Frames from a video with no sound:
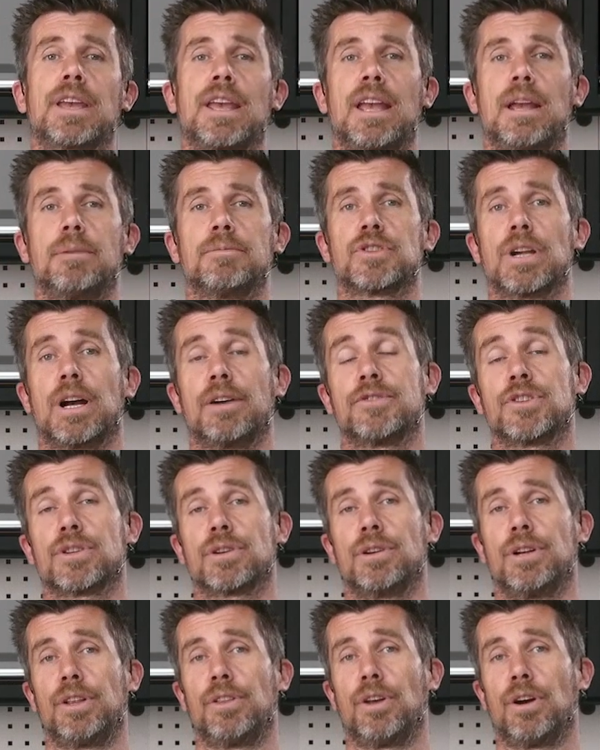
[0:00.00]
camshaft
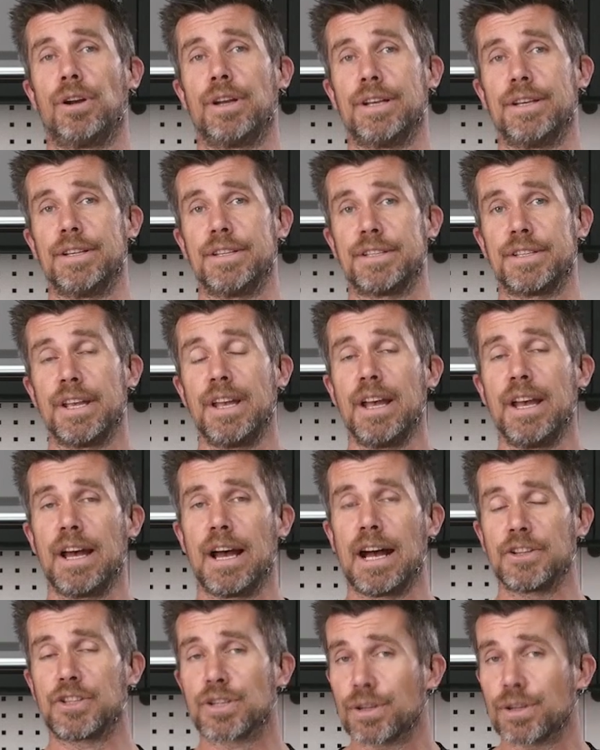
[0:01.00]
tuning though is uh,